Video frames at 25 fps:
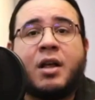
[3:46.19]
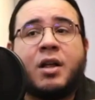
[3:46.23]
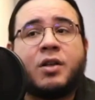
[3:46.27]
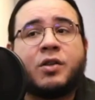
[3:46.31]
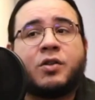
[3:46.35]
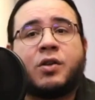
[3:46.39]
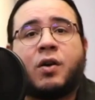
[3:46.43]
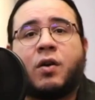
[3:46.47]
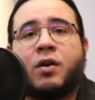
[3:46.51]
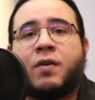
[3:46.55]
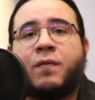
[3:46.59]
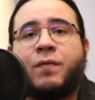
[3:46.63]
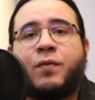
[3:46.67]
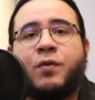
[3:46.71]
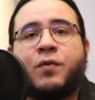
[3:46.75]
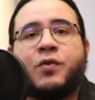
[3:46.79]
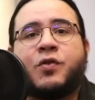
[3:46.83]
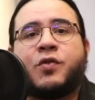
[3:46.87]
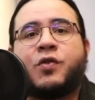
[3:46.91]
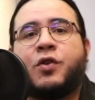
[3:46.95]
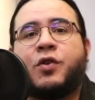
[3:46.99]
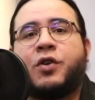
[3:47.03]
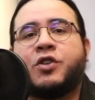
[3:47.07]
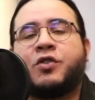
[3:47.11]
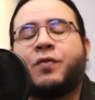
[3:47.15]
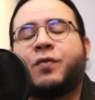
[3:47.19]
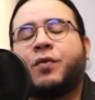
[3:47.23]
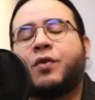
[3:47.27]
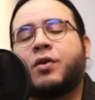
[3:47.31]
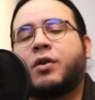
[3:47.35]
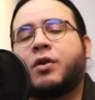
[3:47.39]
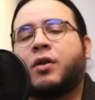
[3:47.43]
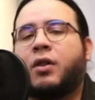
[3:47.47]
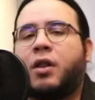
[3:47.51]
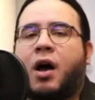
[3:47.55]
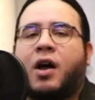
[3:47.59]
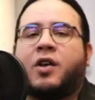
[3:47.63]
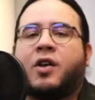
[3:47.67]
So if you search for
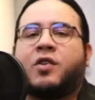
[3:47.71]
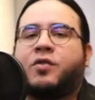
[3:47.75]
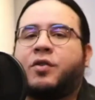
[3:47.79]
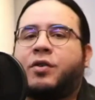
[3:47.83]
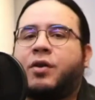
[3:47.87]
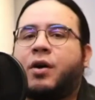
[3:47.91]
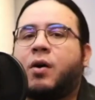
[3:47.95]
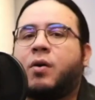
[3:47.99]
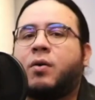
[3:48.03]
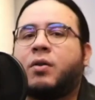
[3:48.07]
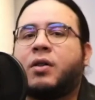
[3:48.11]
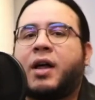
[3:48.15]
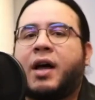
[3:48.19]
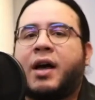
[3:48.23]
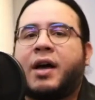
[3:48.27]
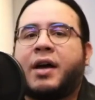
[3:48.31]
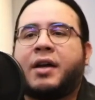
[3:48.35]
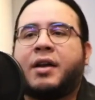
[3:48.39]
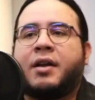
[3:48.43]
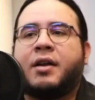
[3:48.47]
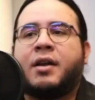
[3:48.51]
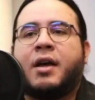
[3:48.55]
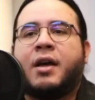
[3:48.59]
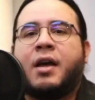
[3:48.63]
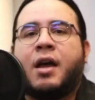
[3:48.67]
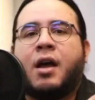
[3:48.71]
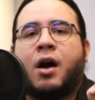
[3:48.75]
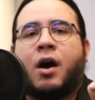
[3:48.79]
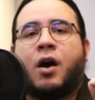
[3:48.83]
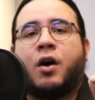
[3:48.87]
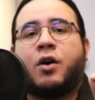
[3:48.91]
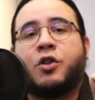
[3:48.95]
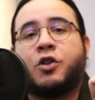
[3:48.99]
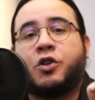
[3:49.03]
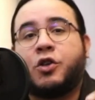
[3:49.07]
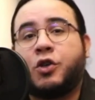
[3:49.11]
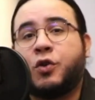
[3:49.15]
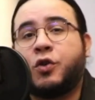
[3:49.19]
Closter online
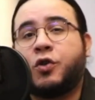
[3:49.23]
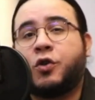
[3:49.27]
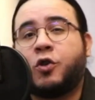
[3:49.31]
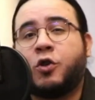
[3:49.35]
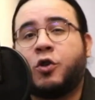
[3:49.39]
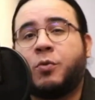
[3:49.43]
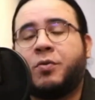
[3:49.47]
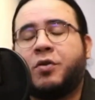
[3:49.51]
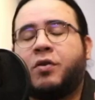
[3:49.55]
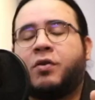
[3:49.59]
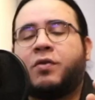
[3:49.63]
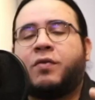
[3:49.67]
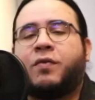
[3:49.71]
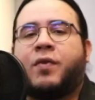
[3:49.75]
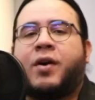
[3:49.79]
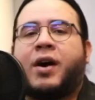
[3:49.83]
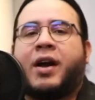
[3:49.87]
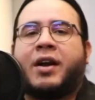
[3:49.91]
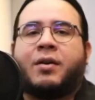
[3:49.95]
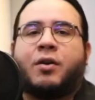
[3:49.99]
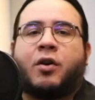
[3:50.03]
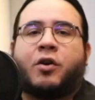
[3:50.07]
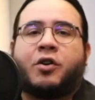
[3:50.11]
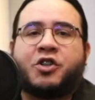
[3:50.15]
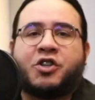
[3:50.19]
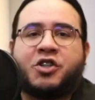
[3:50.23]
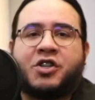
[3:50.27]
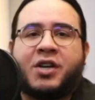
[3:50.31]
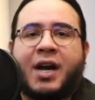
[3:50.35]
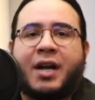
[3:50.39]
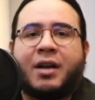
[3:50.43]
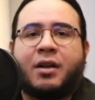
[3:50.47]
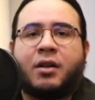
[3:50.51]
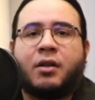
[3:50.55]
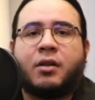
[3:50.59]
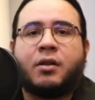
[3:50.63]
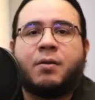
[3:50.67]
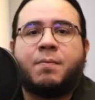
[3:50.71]
on YouTube, you'll find our
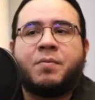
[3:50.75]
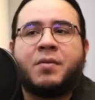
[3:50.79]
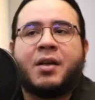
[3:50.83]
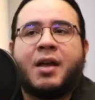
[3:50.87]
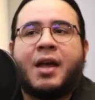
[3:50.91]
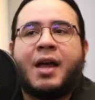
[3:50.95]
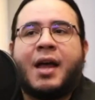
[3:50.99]
channel.